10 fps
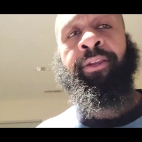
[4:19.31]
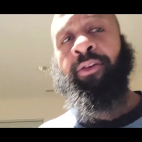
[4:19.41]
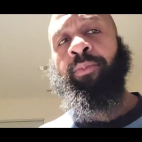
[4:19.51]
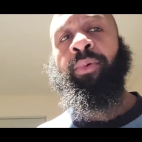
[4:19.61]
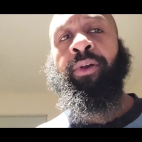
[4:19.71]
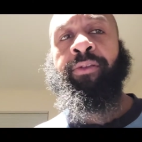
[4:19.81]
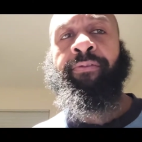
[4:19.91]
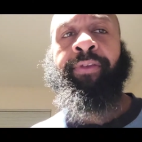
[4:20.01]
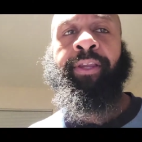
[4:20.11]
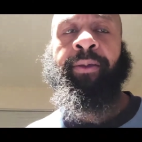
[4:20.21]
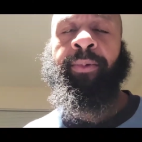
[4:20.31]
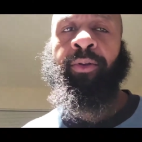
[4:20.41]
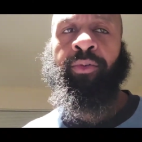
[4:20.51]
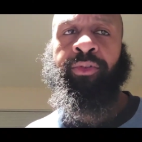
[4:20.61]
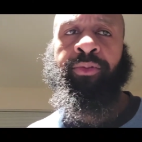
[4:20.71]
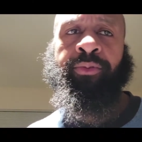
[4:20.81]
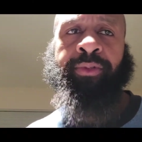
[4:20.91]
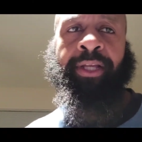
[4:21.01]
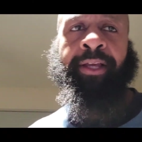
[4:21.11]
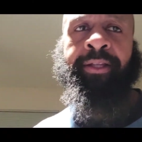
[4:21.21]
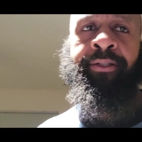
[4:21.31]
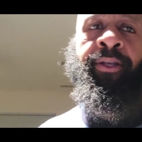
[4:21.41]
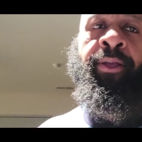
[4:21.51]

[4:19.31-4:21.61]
Don't ball your feet up in those shoes, guys.